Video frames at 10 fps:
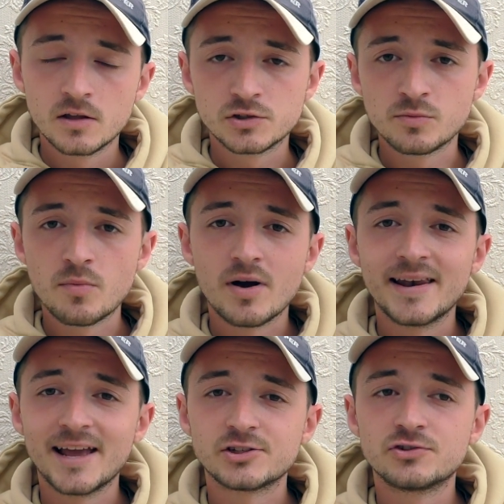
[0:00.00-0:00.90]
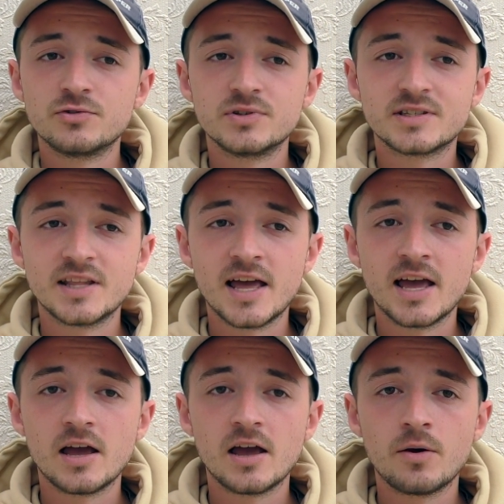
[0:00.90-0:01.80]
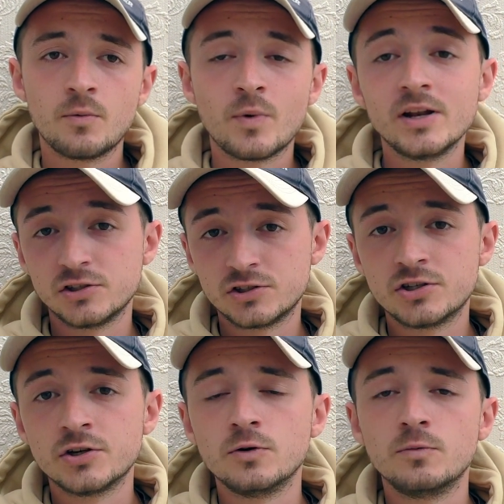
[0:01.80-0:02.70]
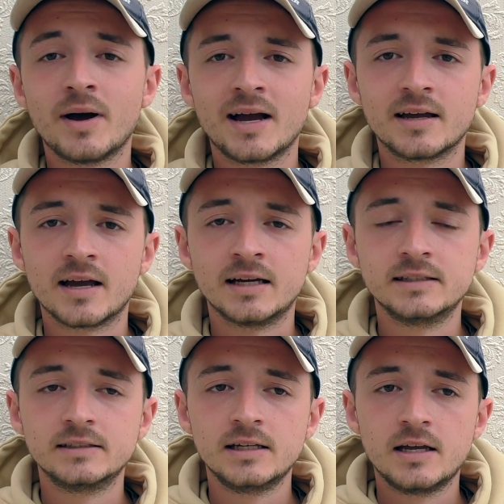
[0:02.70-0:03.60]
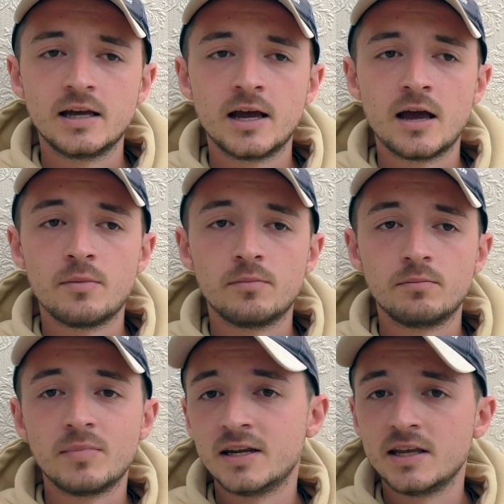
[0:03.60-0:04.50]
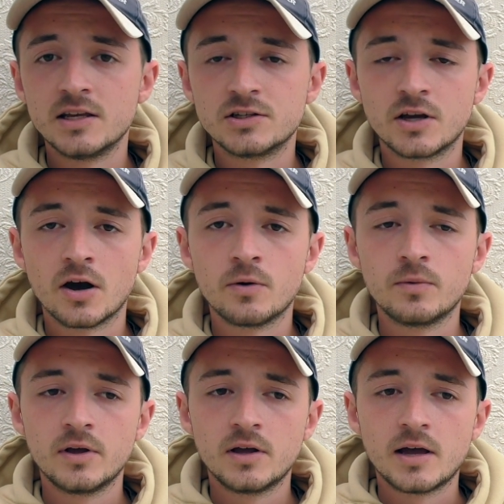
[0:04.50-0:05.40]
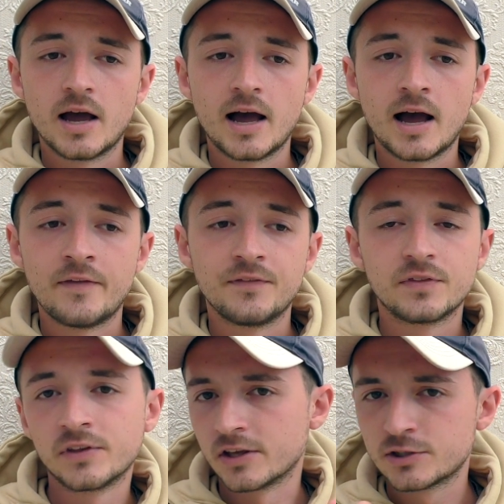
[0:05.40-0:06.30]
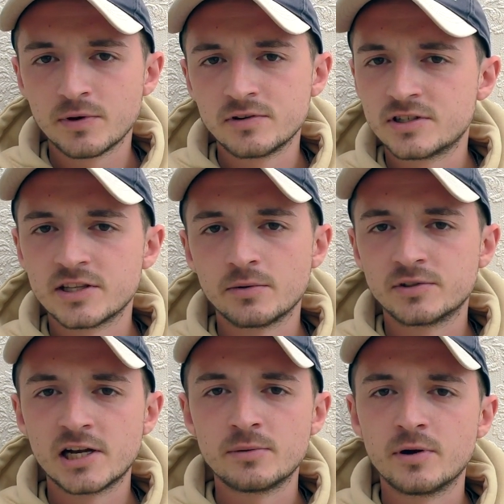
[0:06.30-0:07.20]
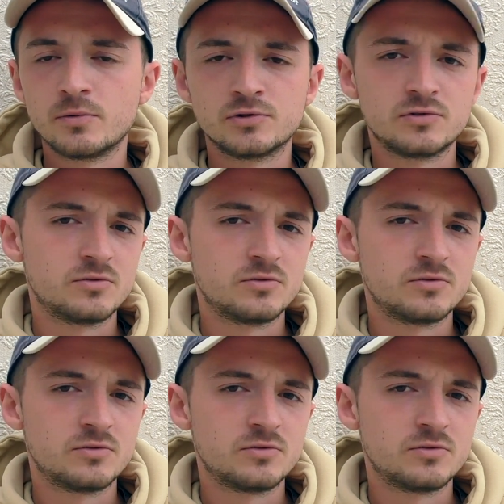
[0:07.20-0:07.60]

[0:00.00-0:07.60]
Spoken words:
Some of my lecturers there went to Bangor many years ago, and the experiences they were telling me